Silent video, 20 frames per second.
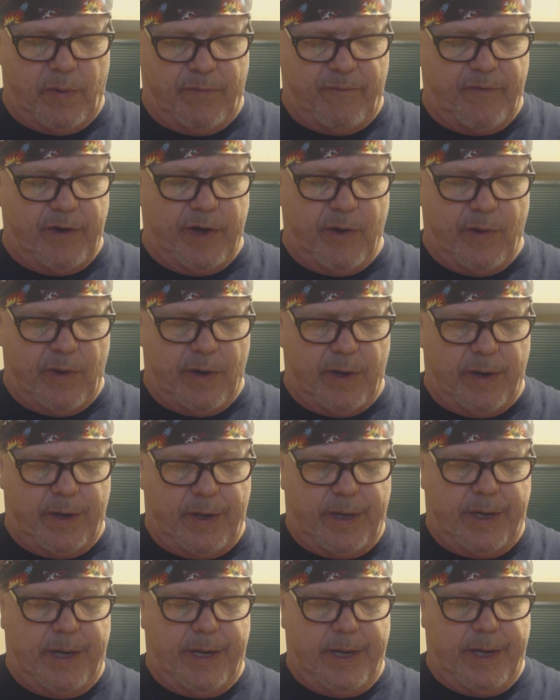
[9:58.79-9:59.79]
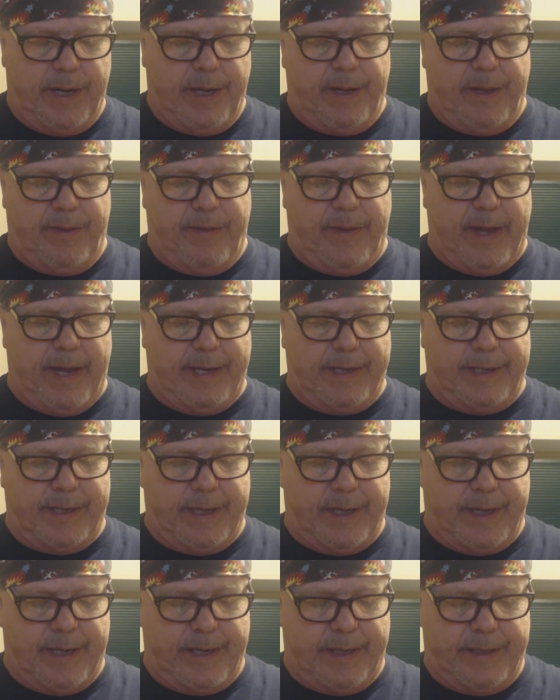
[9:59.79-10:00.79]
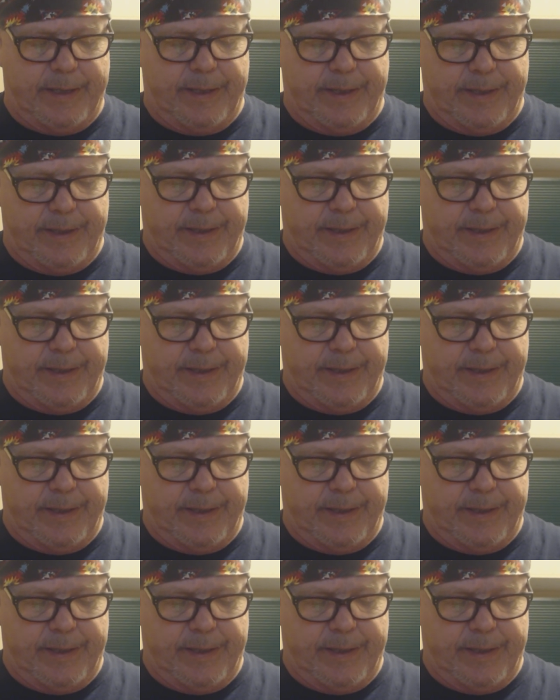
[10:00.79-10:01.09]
reviewer that